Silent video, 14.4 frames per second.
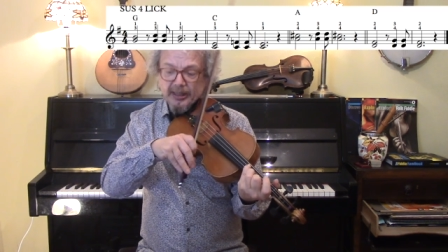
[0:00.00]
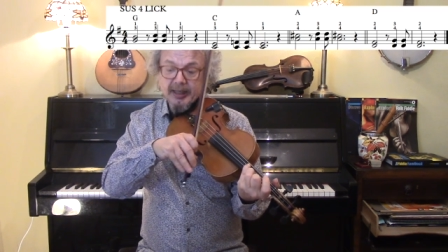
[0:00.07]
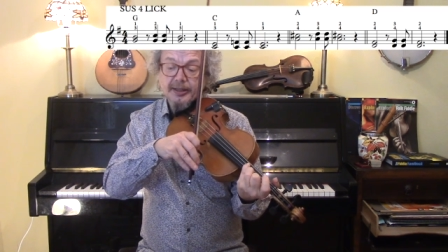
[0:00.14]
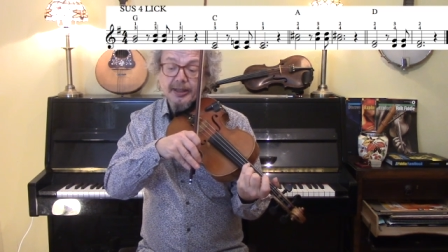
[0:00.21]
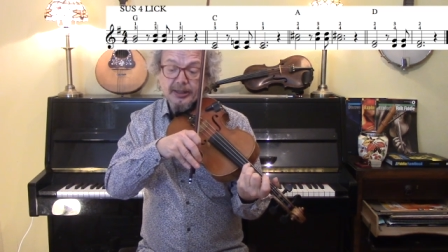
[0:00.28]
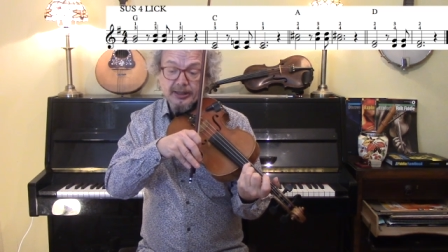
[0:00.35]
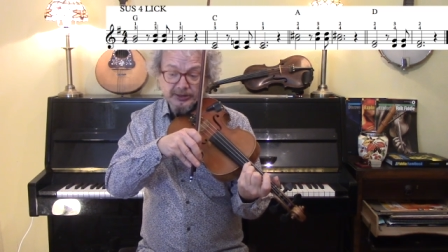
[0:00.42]

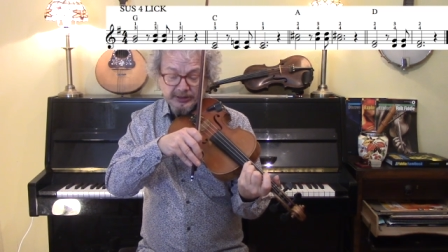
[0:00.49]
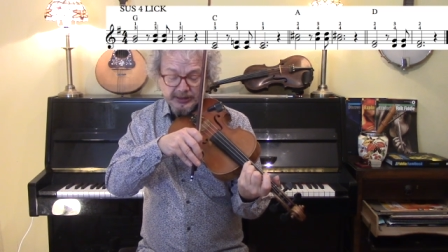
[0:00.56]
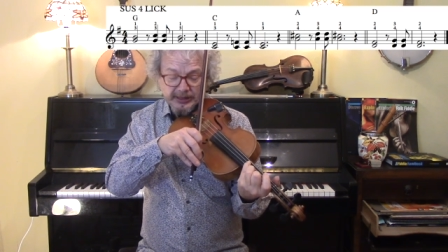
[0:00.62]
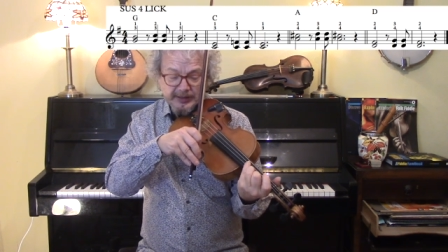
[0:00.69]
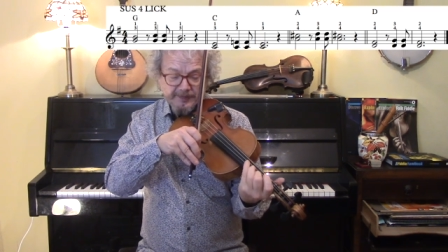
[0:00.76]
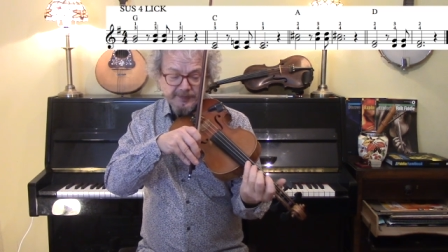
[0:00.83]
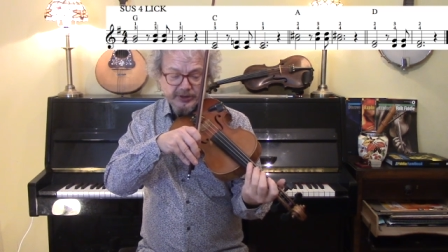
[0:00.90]
And then the
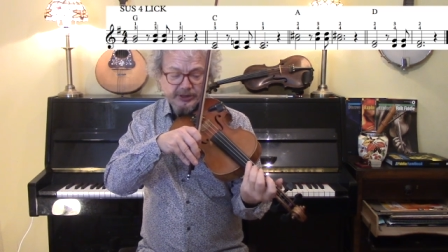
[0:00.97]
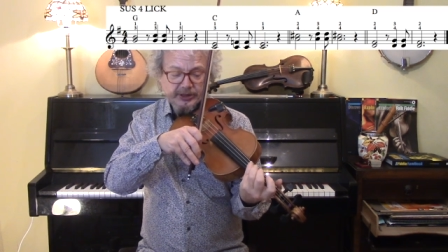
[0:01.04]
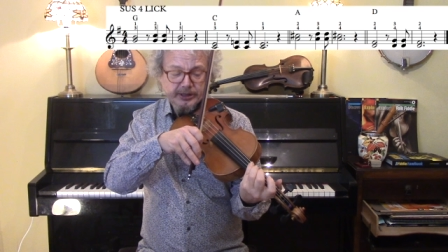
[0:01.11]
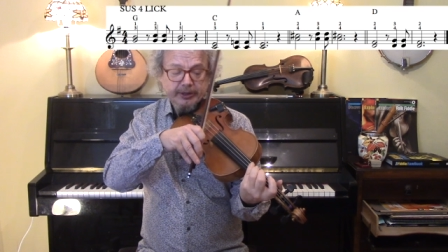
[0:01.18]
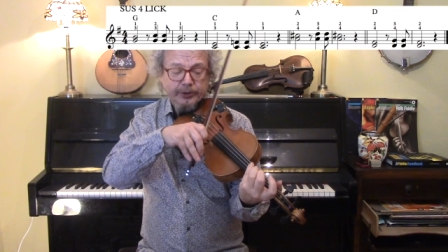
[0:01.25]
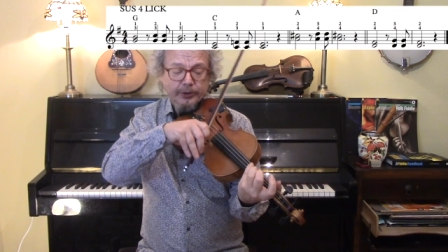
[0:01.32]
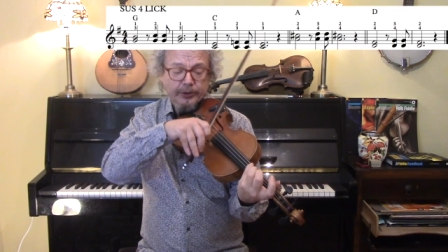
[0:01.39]
same for the
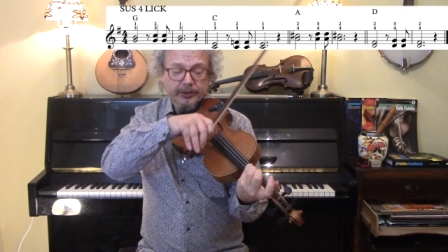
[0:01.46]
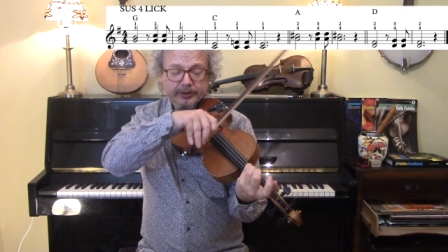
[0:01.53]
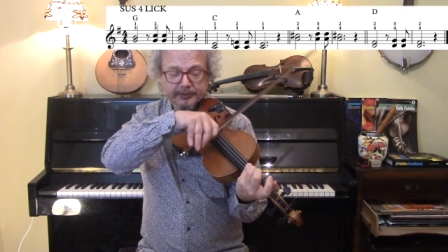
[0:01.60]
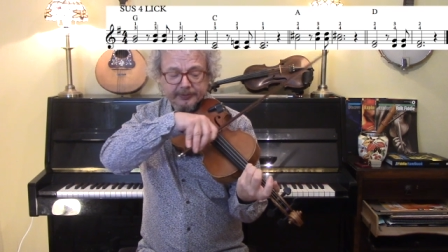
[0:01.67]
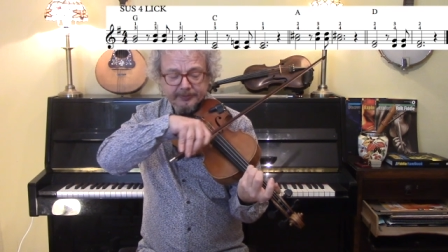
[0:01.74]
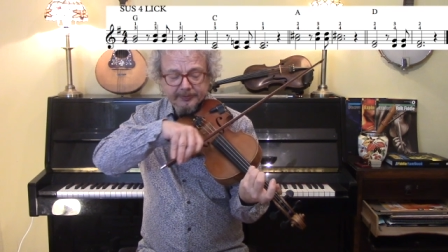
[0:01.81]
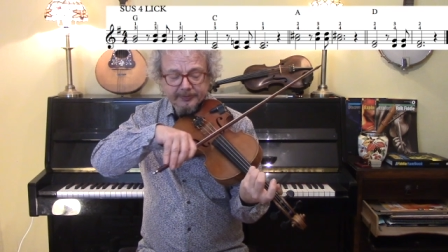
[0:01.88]
D chord,
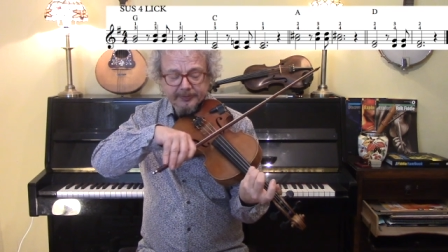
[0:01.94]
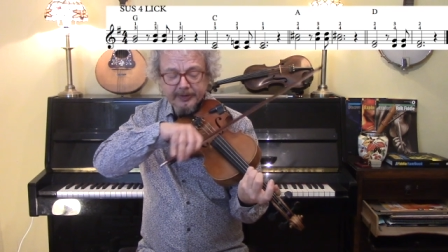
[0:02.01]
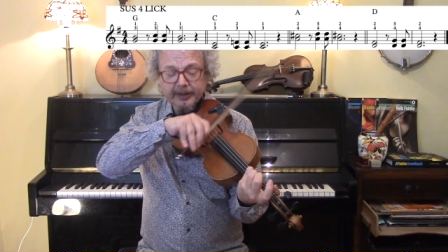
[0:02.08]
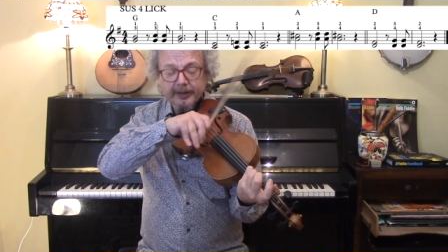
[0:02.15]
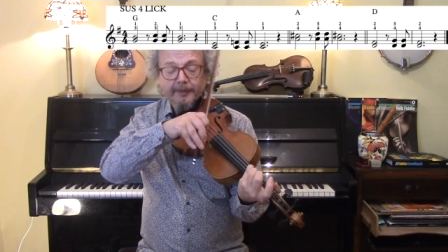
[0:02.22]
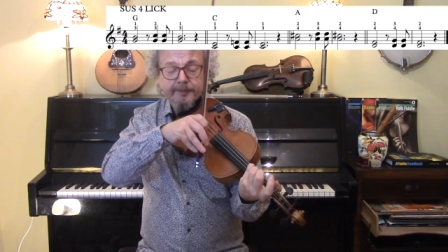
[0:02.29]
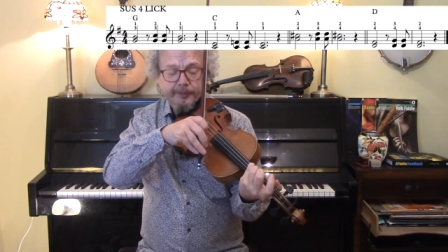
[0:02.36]

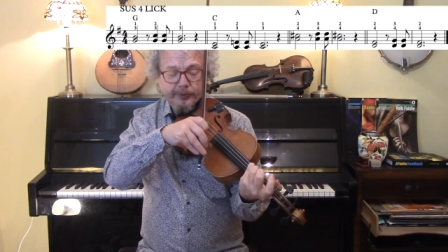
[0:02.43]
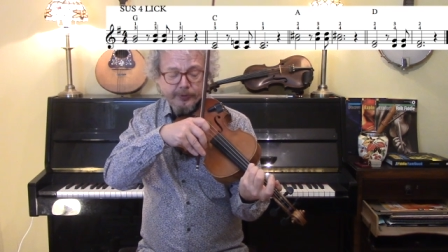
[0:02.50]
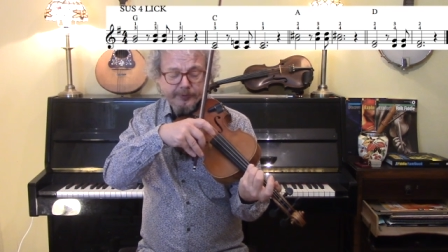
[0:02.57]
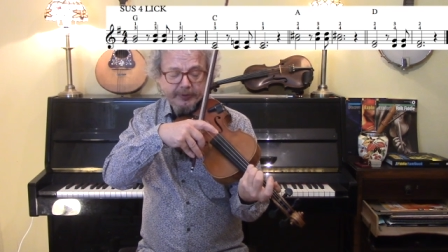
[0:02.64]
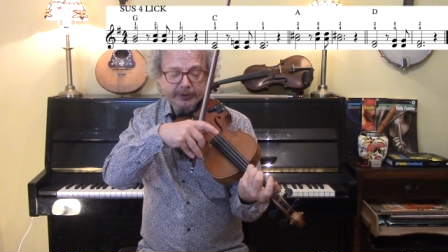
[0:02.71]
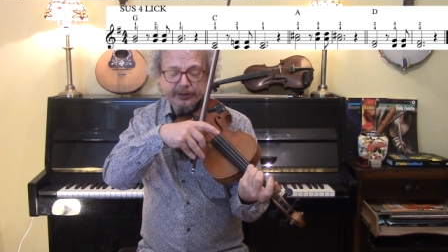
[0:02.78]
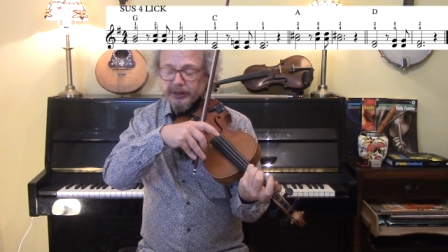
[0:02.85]

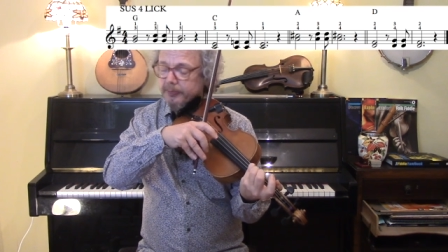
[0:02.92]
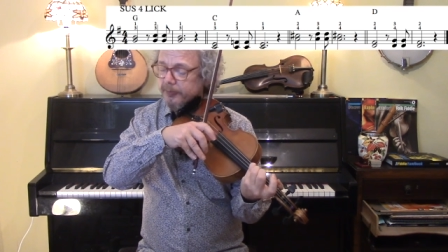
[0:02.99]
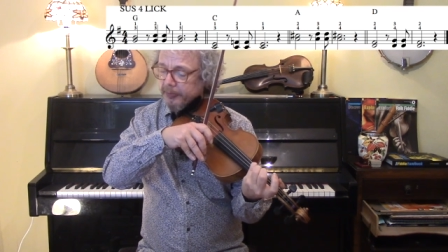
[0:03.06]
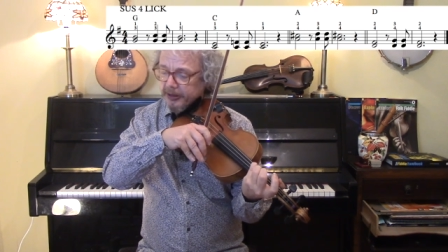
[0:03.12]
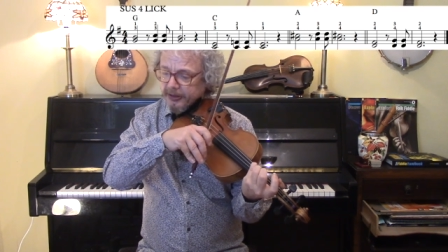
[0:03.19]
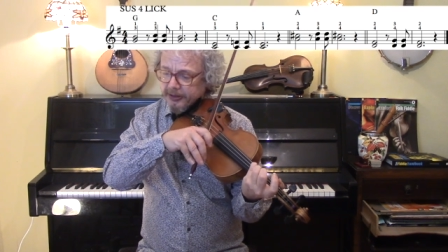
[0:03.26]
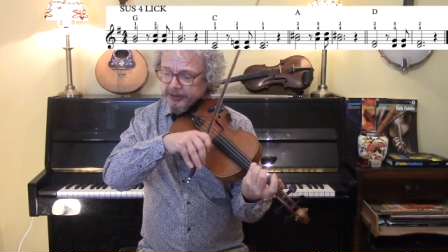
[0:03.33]
fourth finger
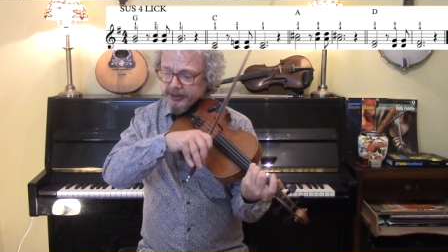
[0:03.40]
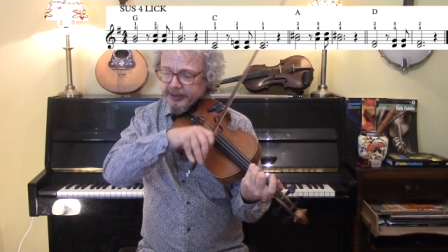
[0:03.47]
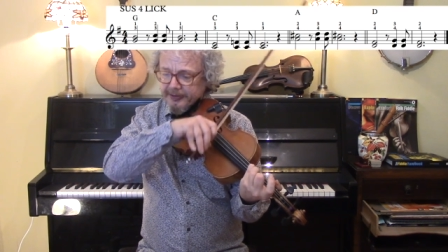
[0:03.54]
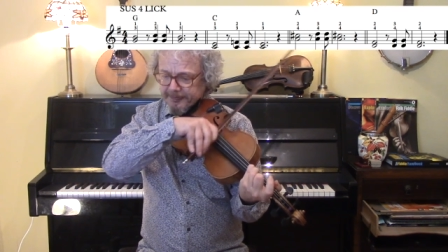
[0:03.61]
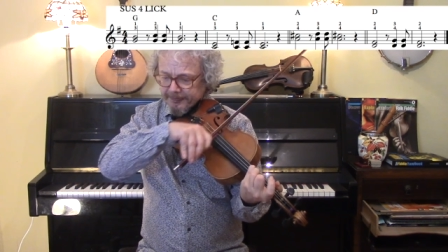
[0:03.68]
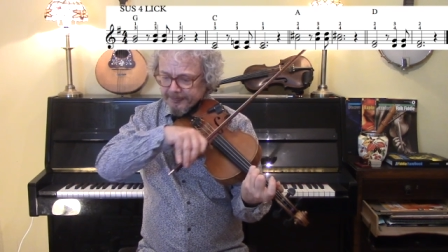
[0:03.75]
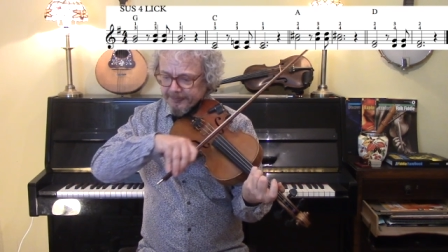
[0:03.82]
playing D.